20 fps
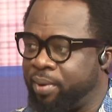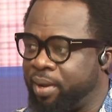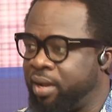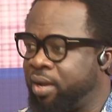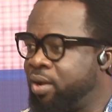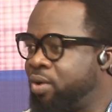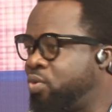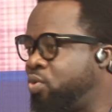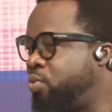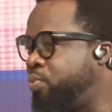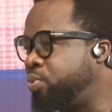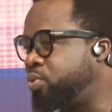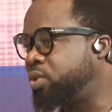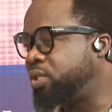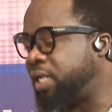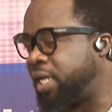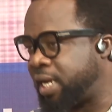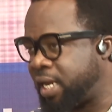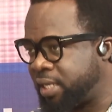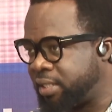We'll put
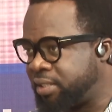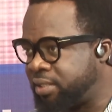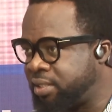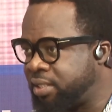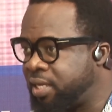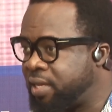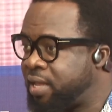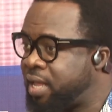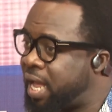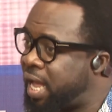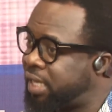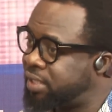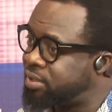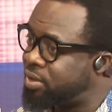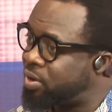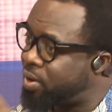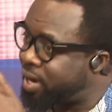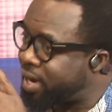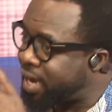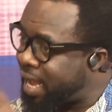tenants. I said,
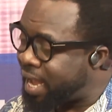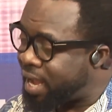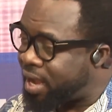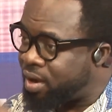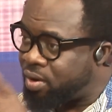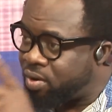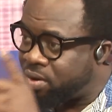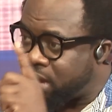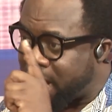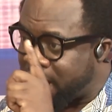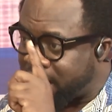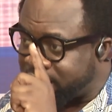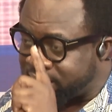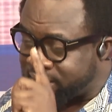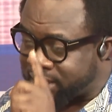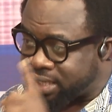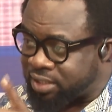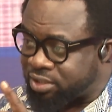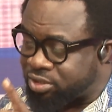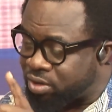okay,
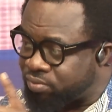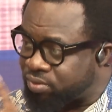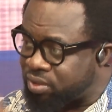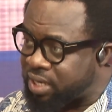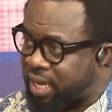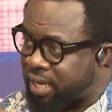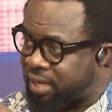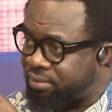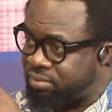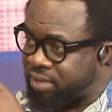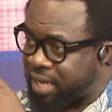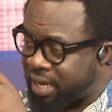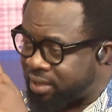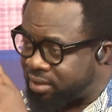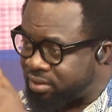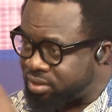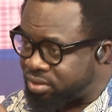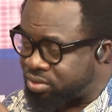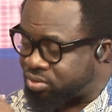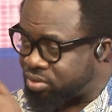there's something I
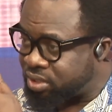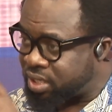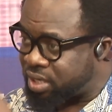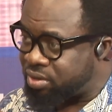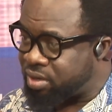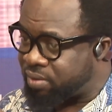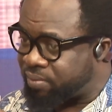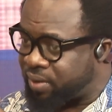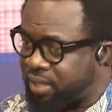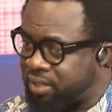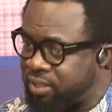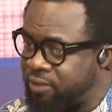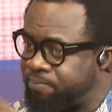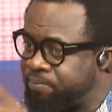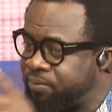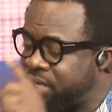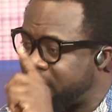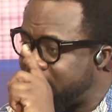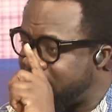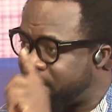need to tell you about it.
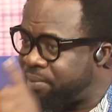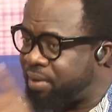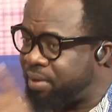How about